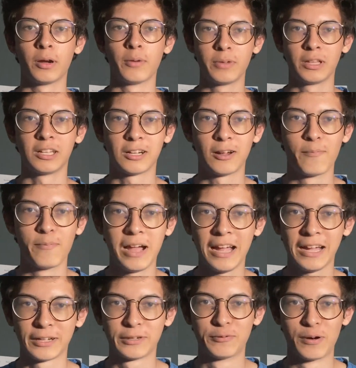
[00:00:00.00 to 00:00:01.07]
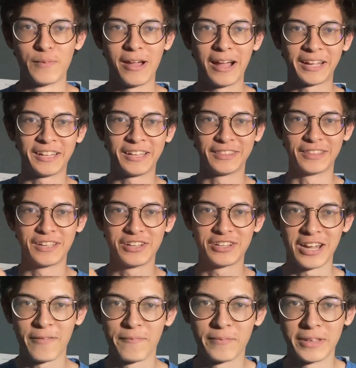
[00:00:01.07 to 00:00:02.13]
Munich are back. We're back in the
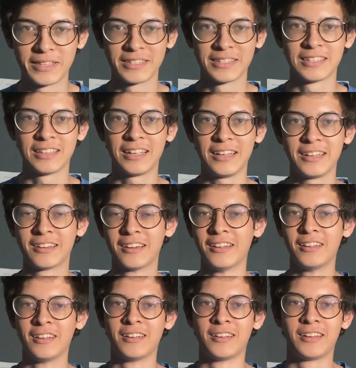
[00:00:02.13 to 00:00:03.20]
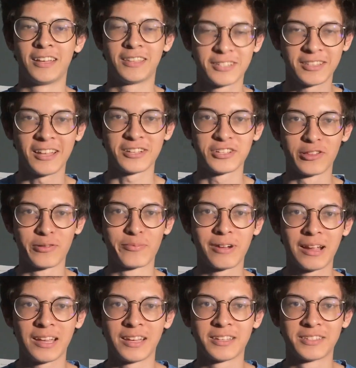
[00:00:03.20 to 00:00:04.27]
Champions League. International
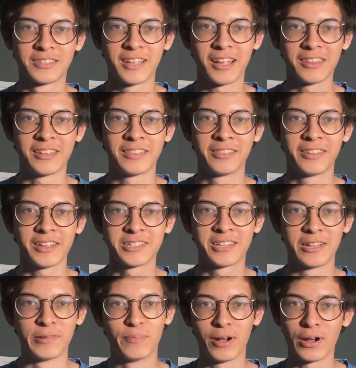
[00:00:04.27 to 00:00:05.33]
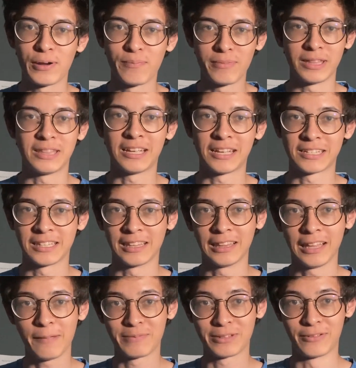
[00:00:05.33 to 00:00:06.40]
break is done and dusted. Bayern Munich's
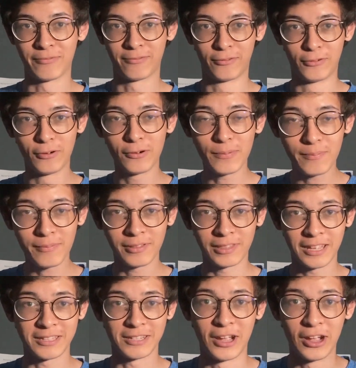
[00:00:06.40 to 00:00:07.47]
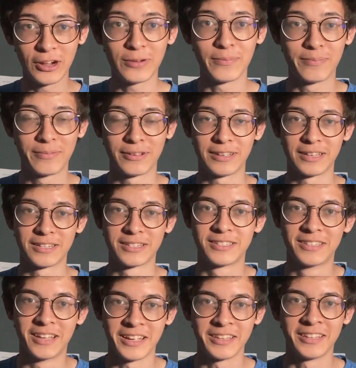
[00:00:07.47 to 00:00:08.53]
lapse in form, let's hope, is
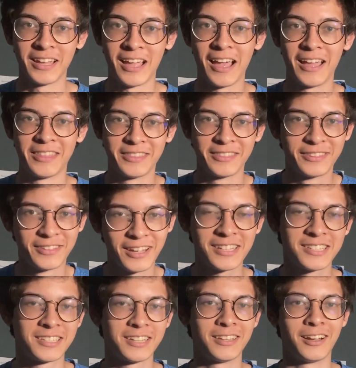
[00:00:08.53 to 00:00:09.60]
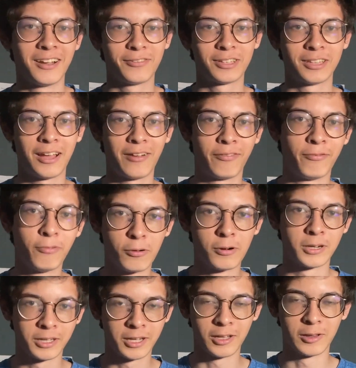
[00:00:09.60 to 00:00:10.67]
done and dusted after that
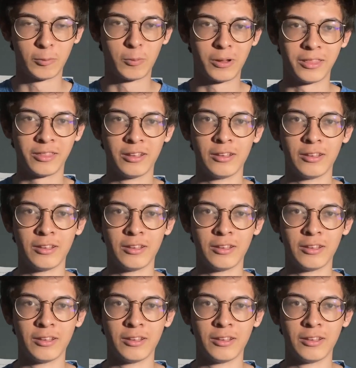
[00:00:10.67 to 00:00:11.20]
4-0 win